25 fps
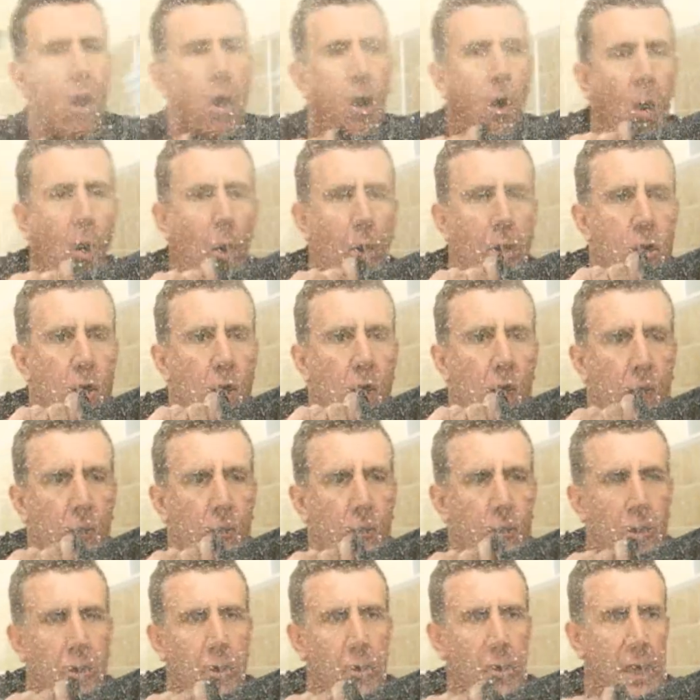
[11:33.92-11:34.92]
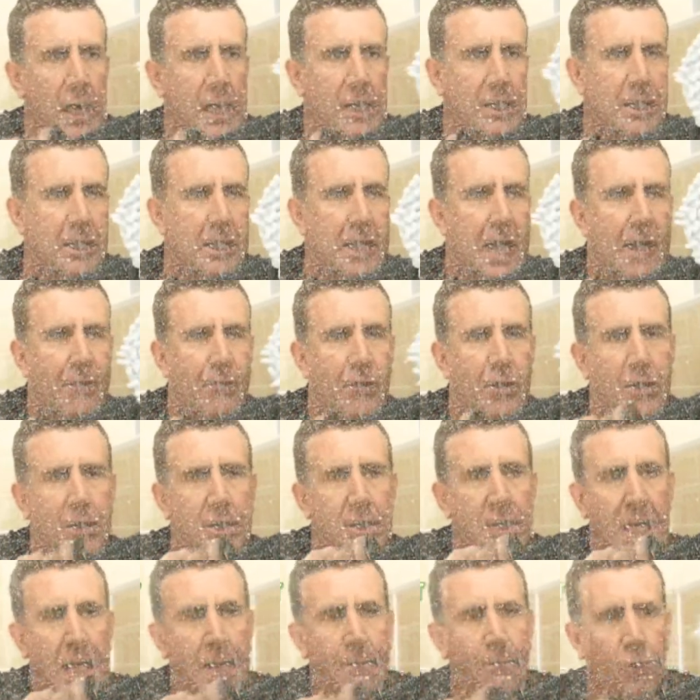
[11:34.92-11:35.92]
All you gotta do is let the
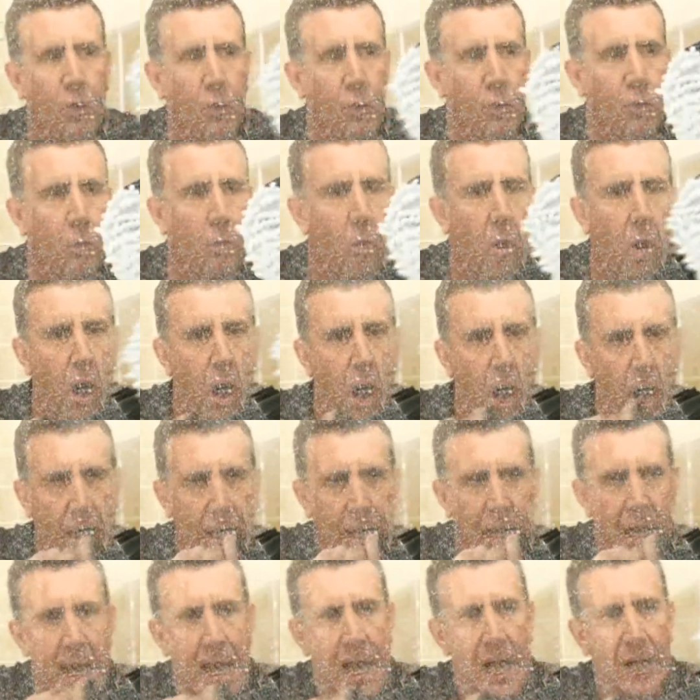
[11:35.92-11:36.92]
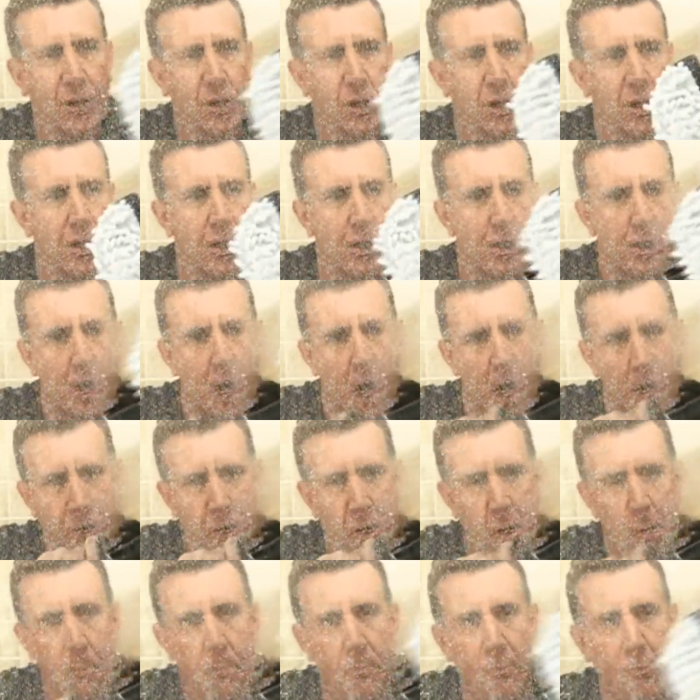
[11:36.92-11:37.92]
steam do the work. It's gonna start
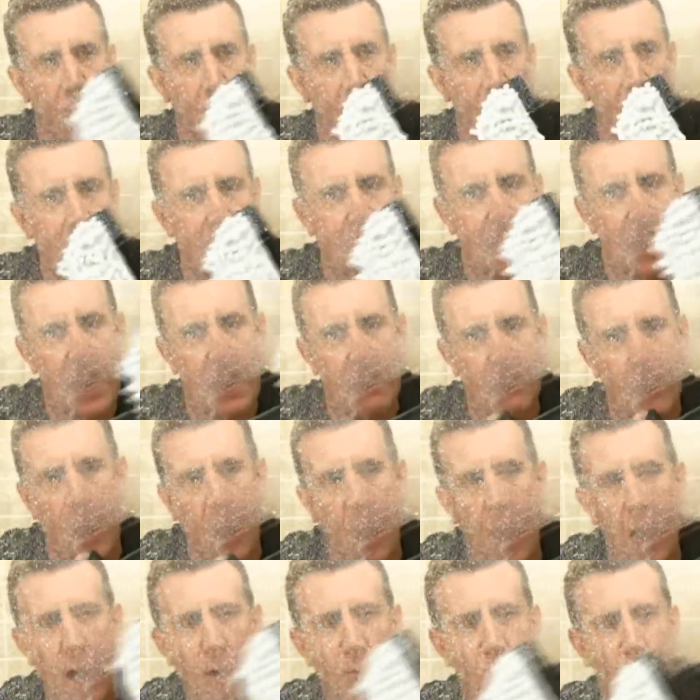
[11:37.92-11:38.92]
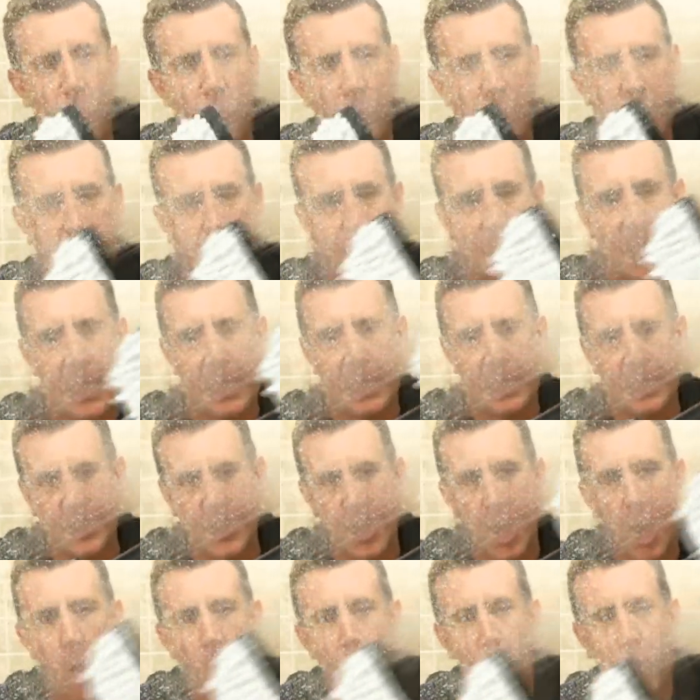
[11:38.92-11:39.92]
to break down the hard water
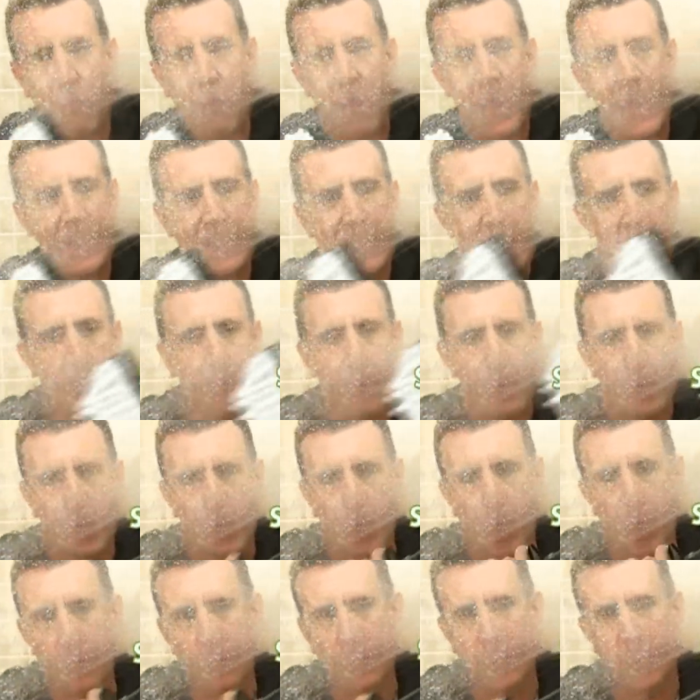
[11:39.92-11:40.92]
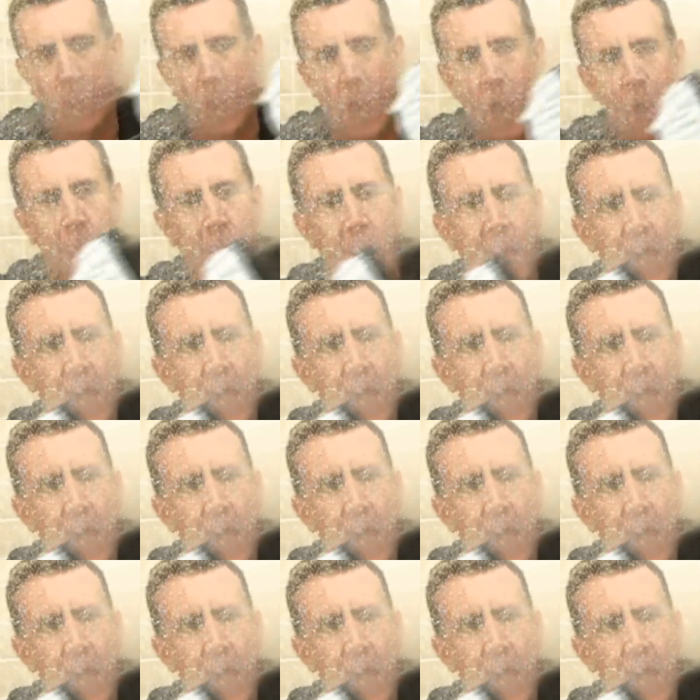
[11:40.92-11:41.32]
stains, break down the soap scum.